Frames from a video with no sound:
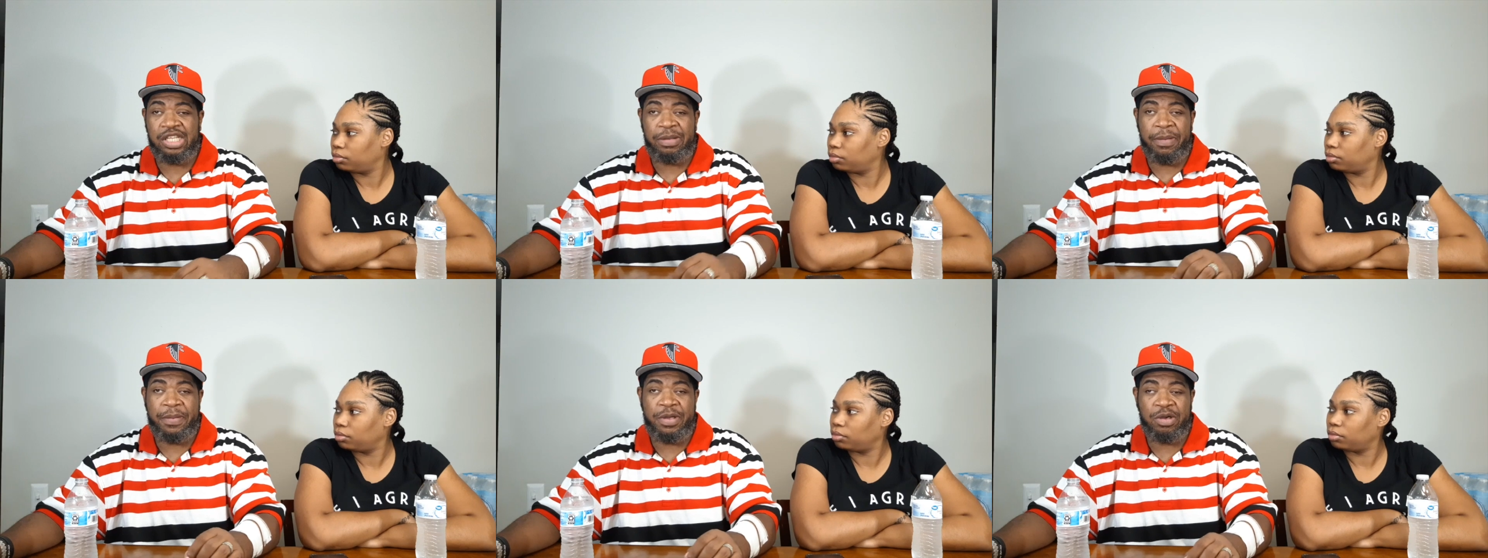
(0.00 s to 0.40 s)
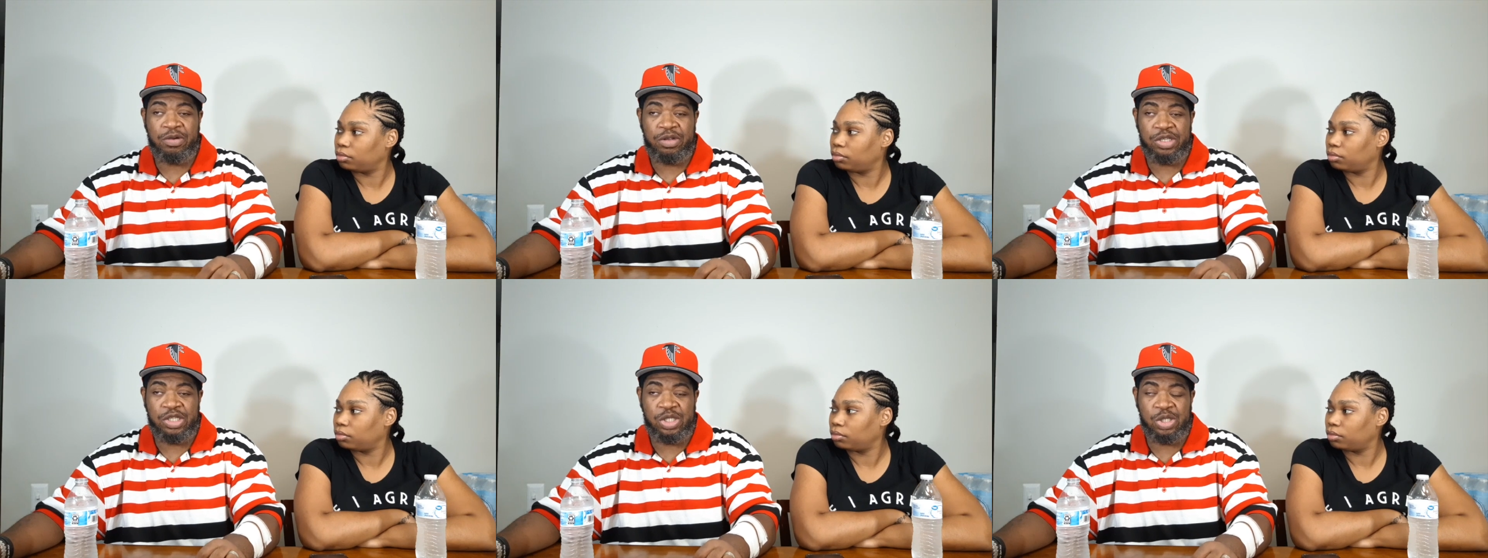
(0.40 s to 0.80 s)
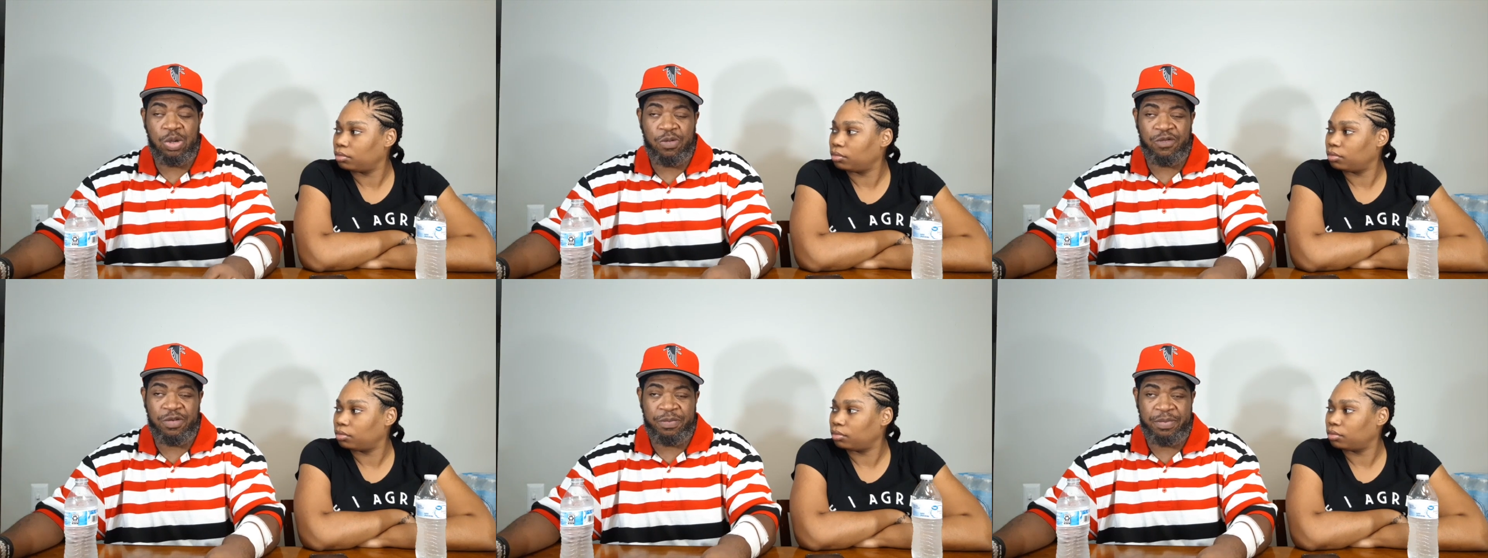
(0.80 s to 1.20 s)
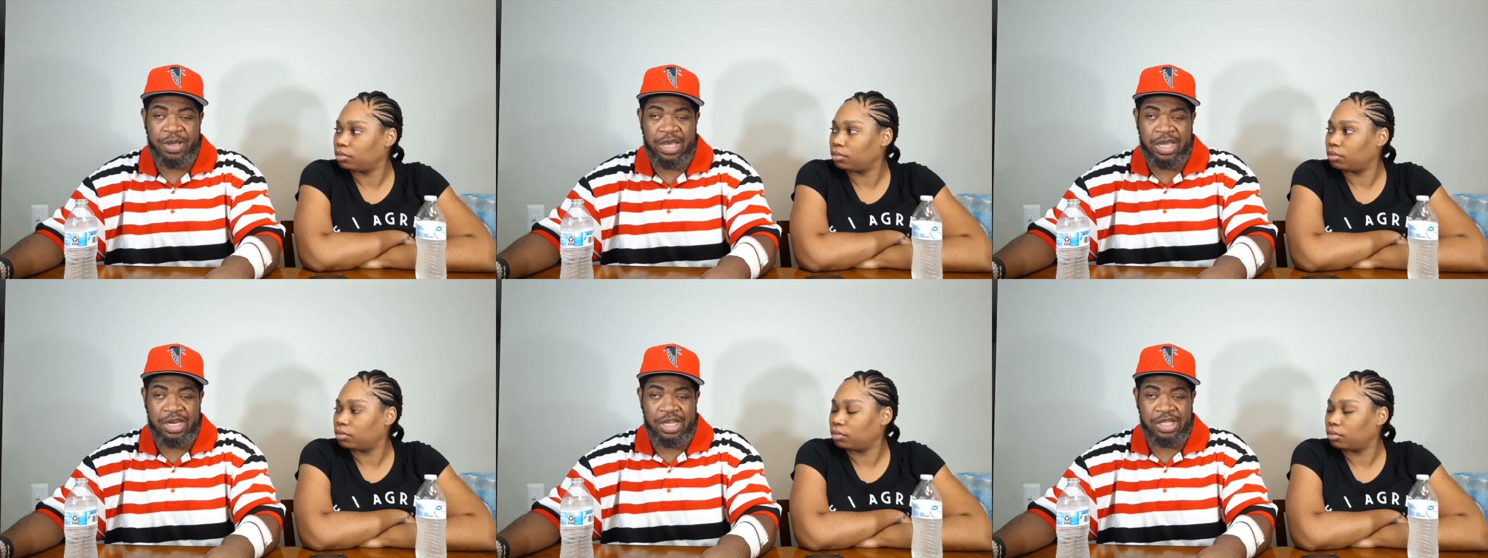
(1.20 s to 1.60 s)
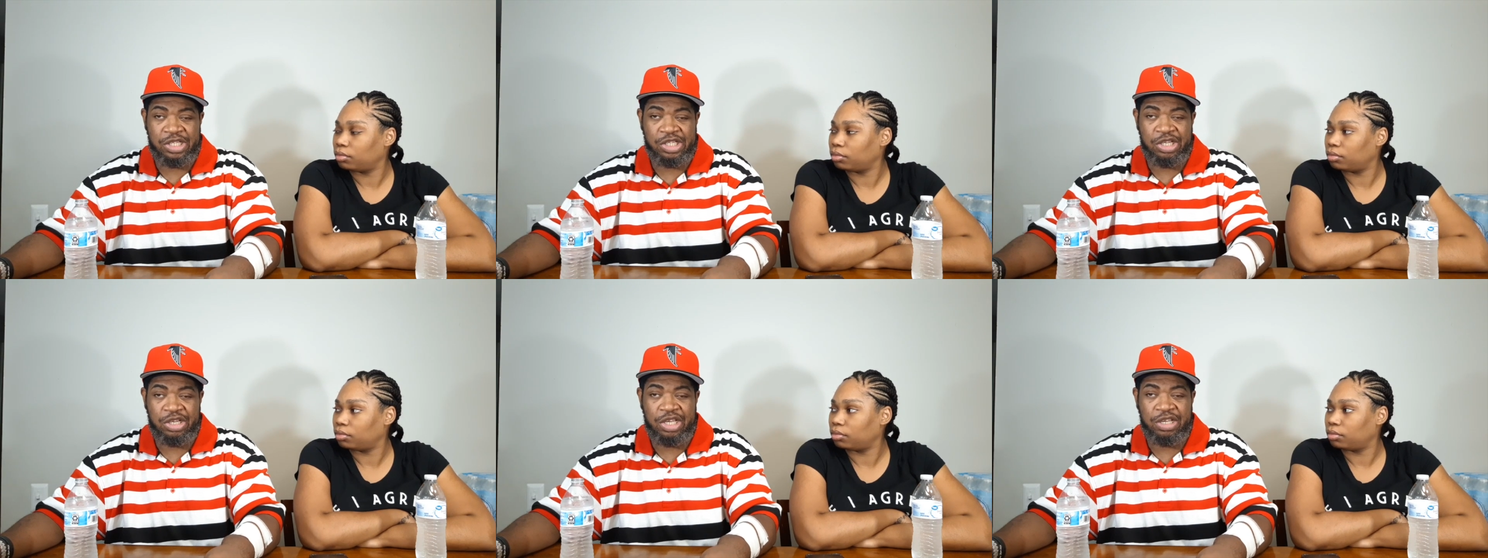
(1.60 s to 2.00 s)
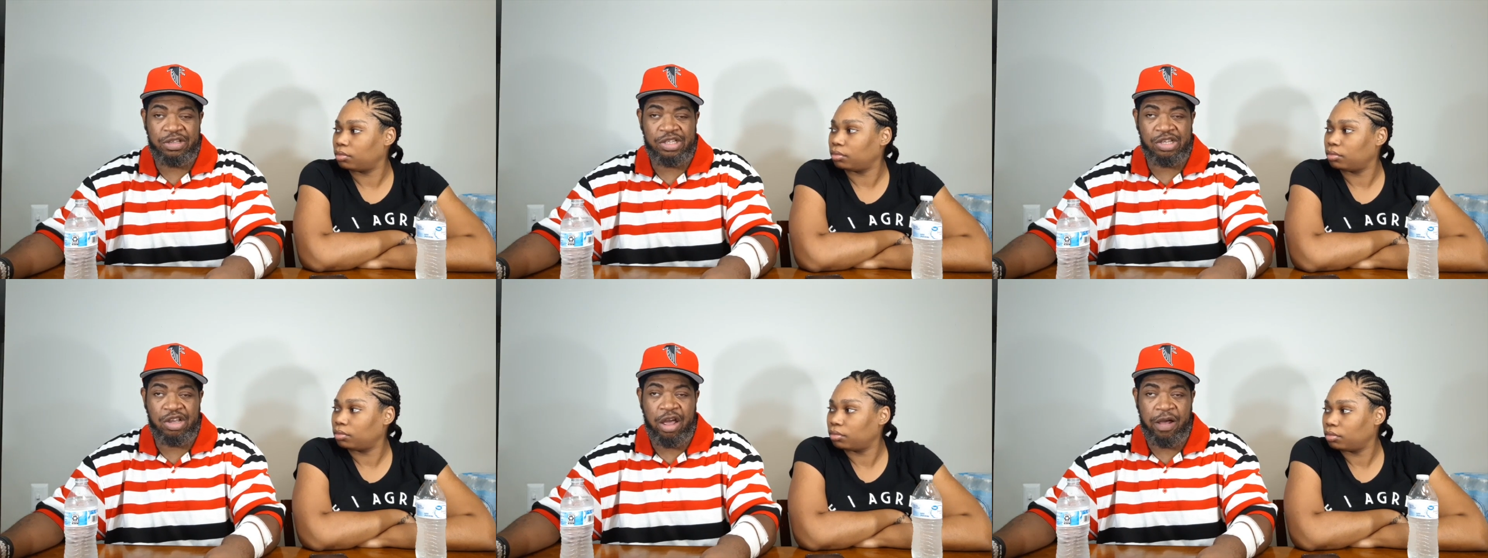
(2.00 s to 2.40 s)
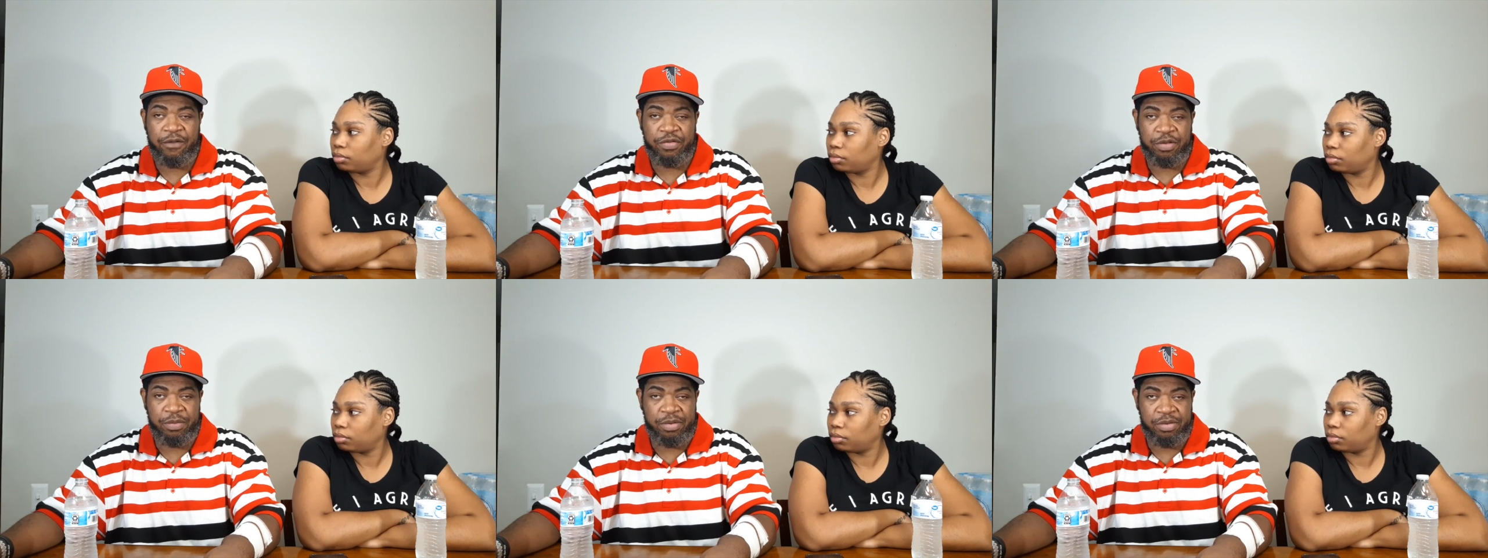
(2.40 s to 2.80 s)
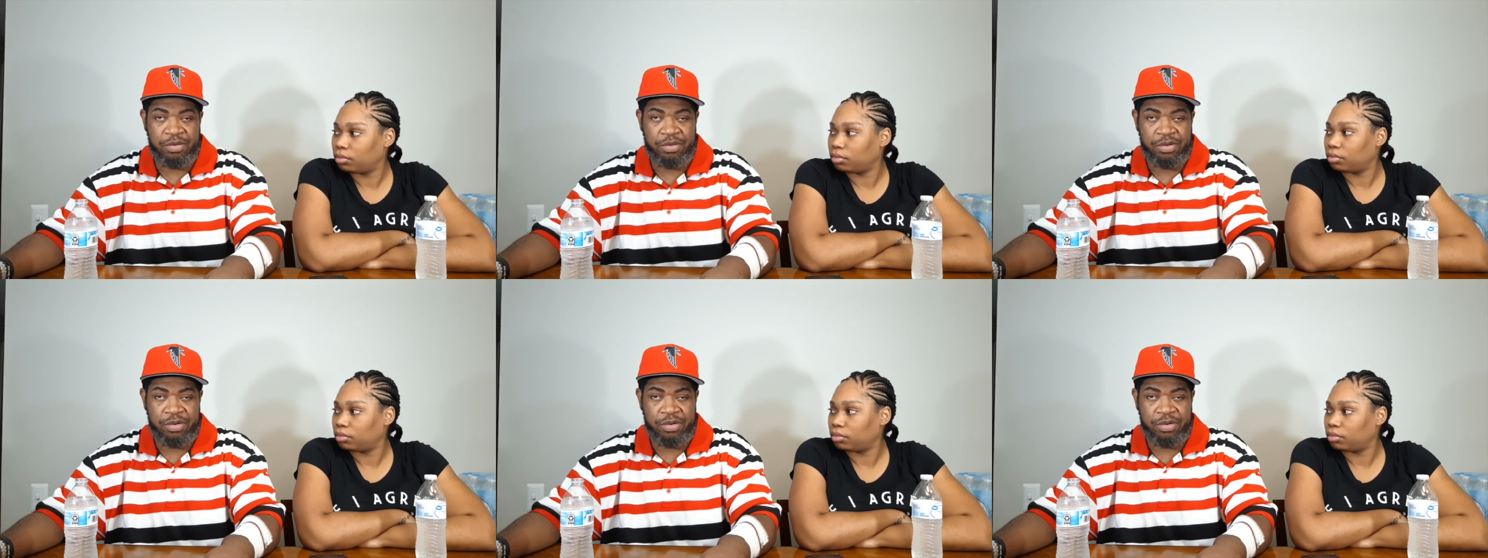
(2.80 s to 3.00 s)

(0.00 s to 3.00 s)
Speaker 1: sleep up here on a sofa bed until he's comfortable.